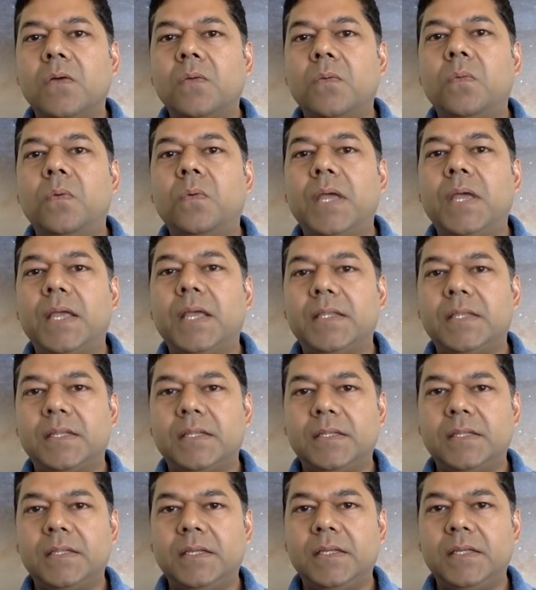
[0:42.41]

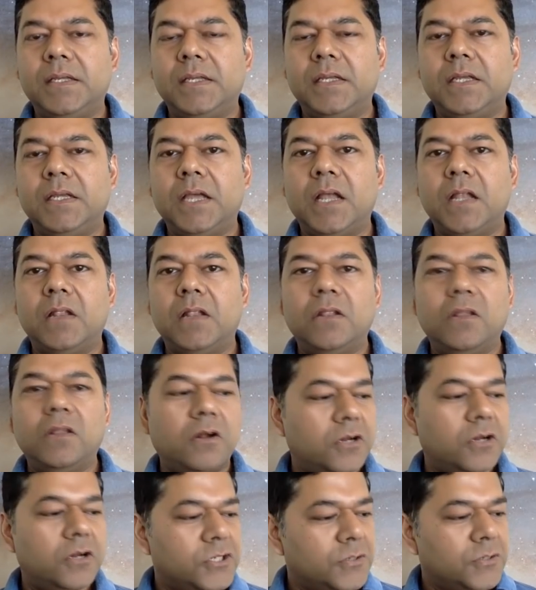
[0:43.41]
with the
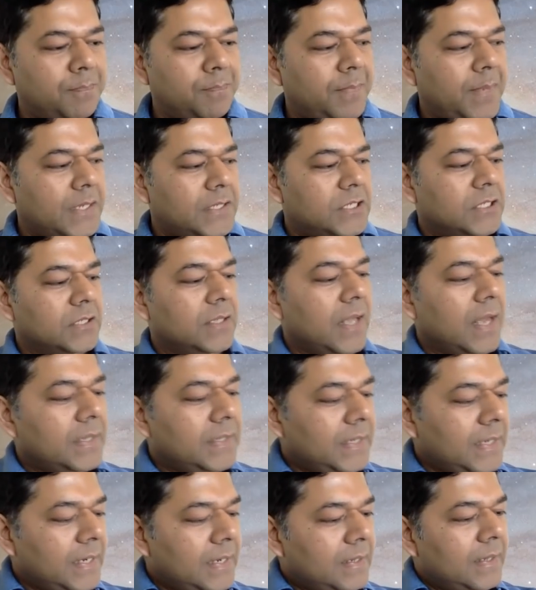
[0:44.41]
Large
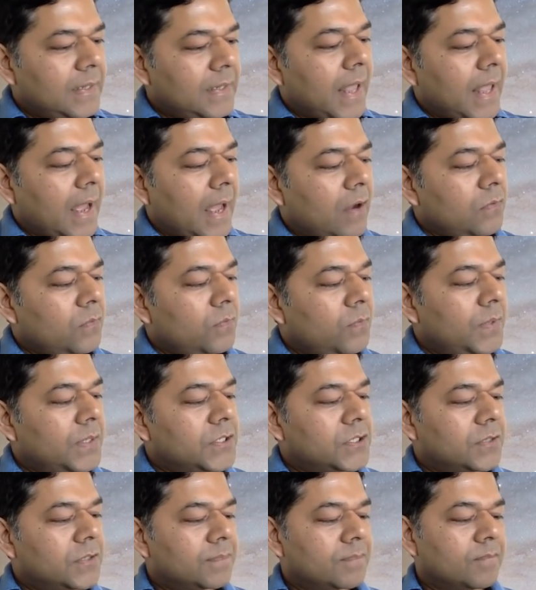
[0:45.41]
Magellanic Cloud,
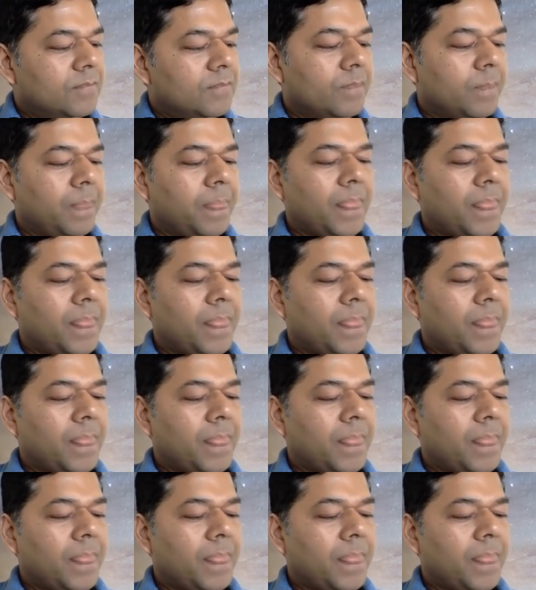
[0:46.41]
which